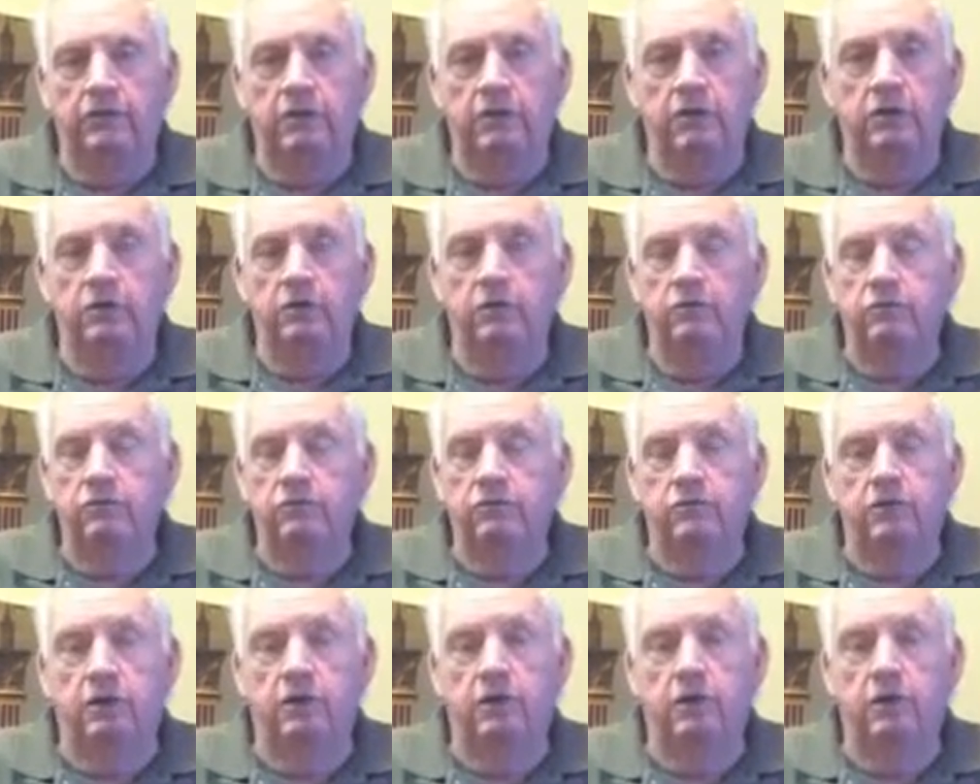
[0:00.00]
gone
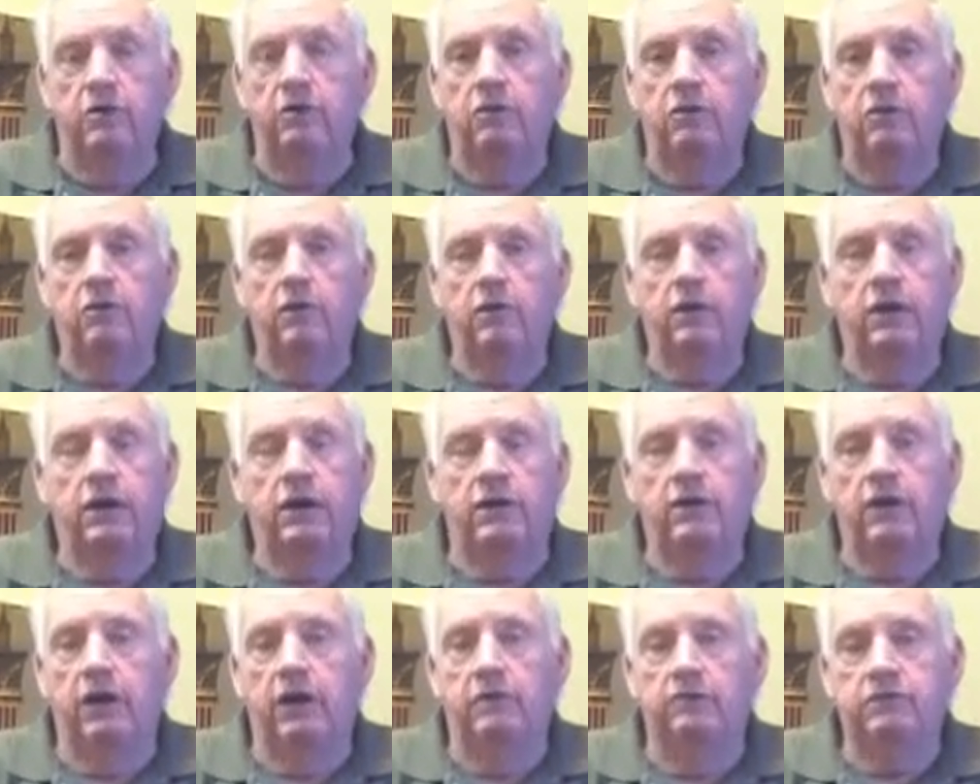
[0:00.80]
so long,
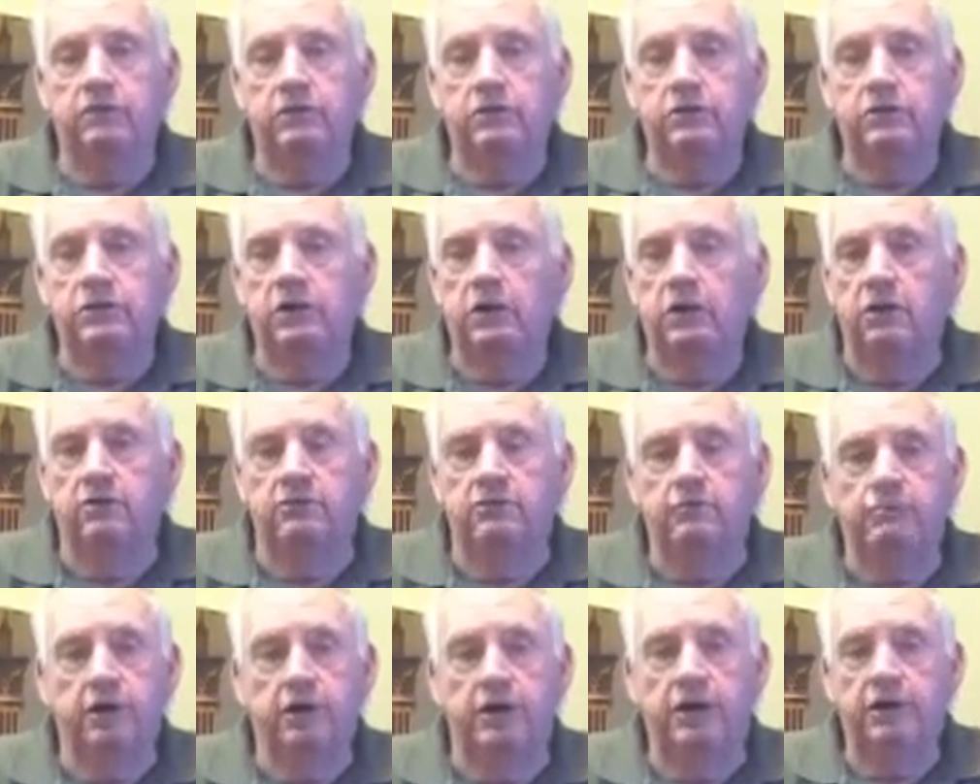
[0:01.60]
I've just
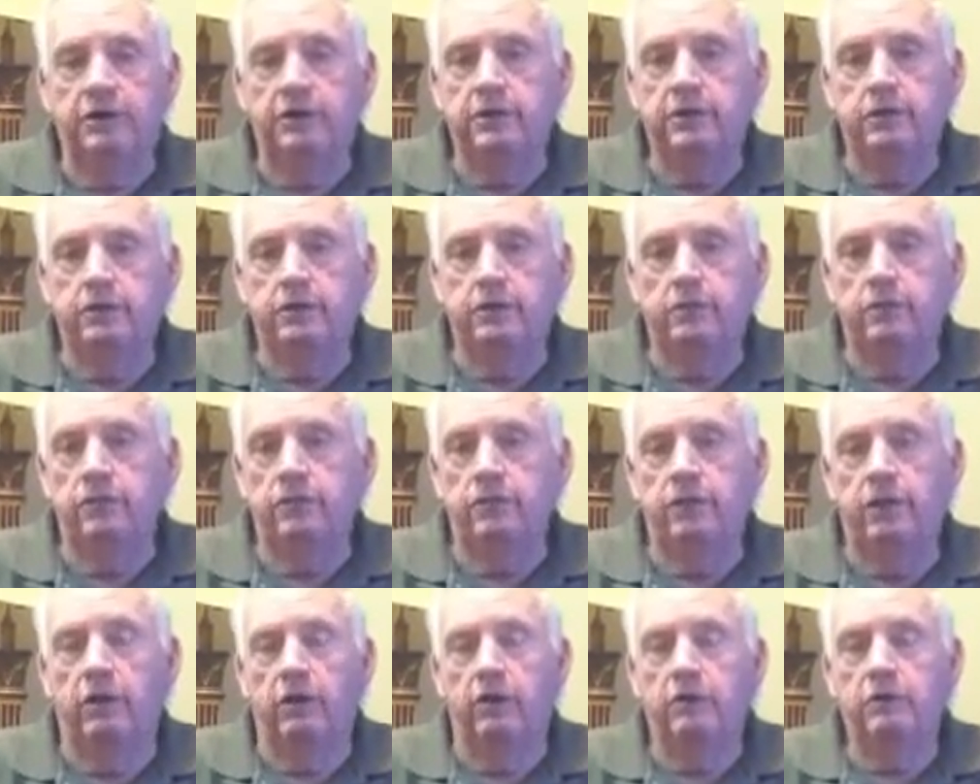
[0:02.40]
lost my total
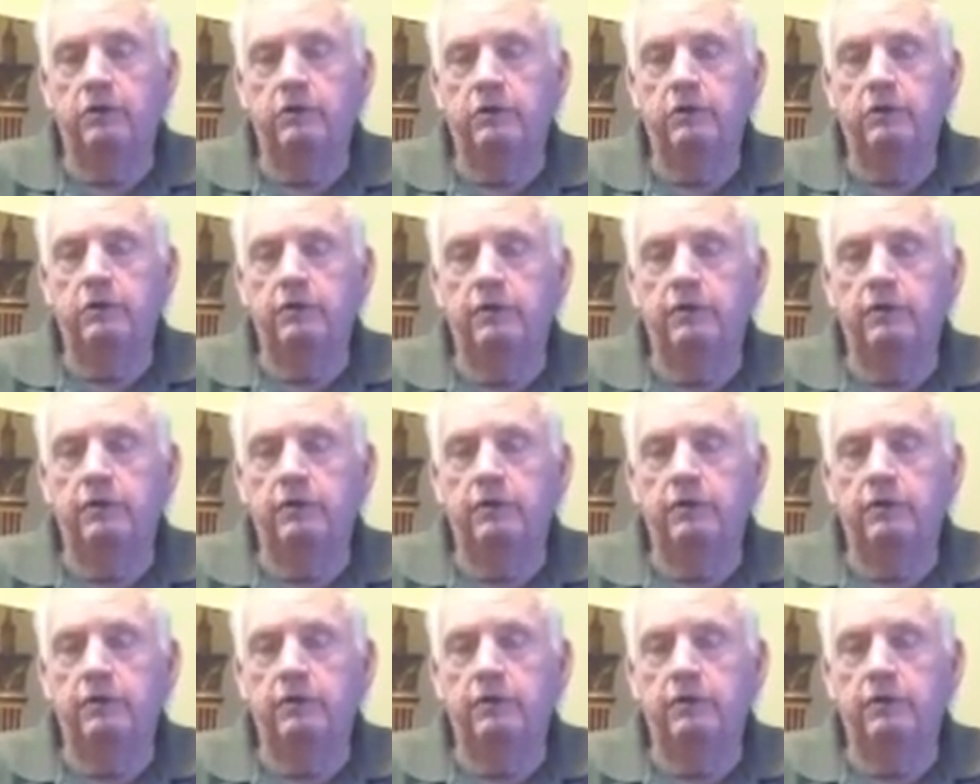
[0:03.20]
thought.